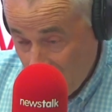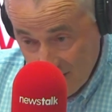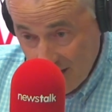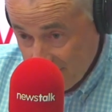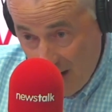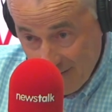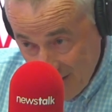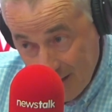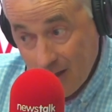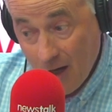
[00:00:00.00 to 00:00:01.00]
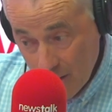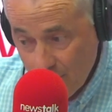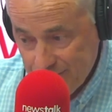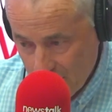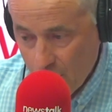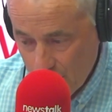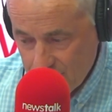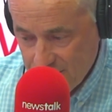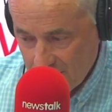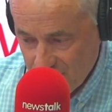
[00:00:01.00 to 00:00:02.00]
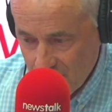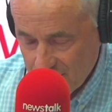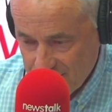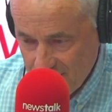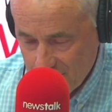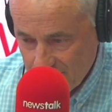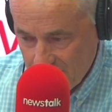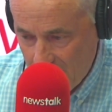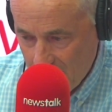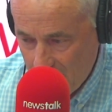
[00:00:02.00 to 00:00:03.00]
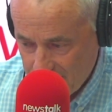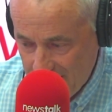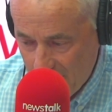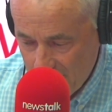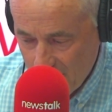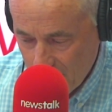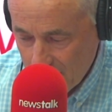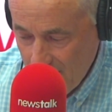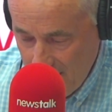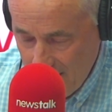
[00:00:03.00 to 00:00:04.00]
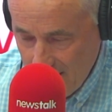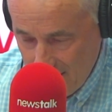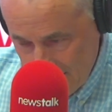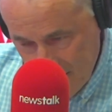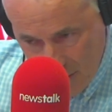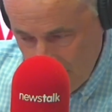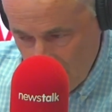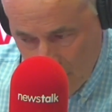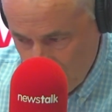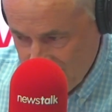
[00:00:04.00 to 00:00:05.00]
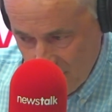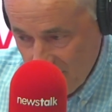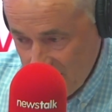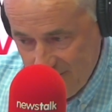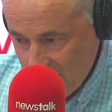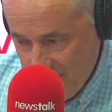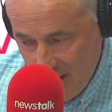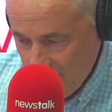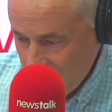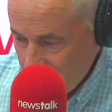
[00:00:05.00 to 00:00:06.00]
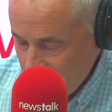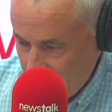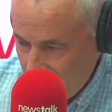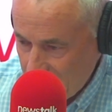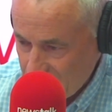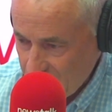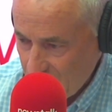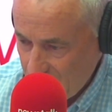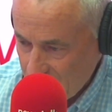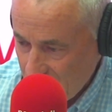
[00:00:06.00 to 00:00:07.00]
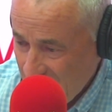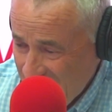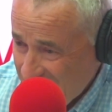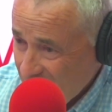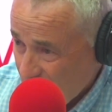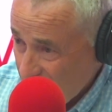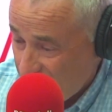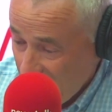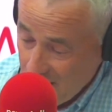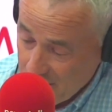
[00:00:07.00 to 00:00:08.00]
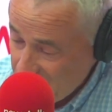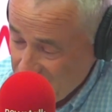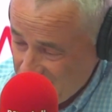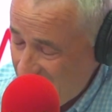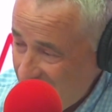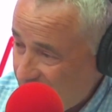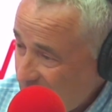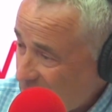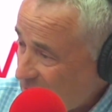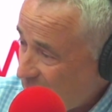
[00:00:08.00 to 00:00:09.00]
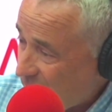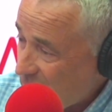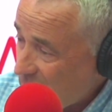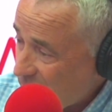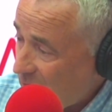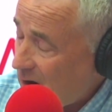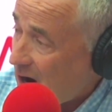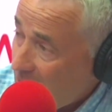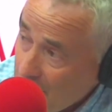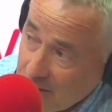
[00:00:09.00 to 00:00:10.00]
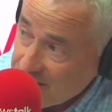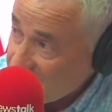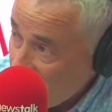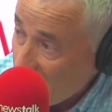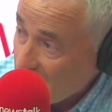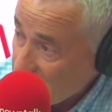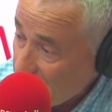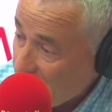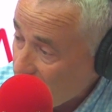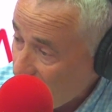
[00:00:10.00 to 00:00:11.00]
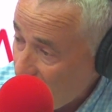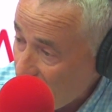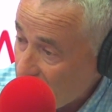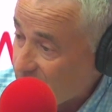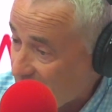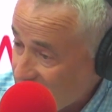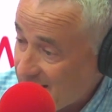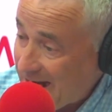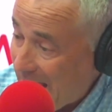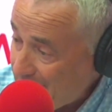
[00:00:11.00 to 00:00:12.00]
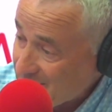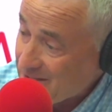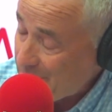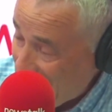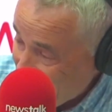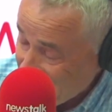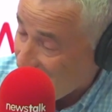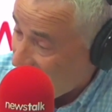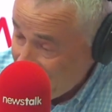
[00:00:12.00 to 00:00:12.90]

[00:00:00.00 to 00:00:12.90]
I've gone along with the chorus of Sean South of Gary Owen, you know, and I know it was sung in every bar in Limerick after the All-Ireland. You know, the argument is, they're harmless songs about a lot of things that happened in the past.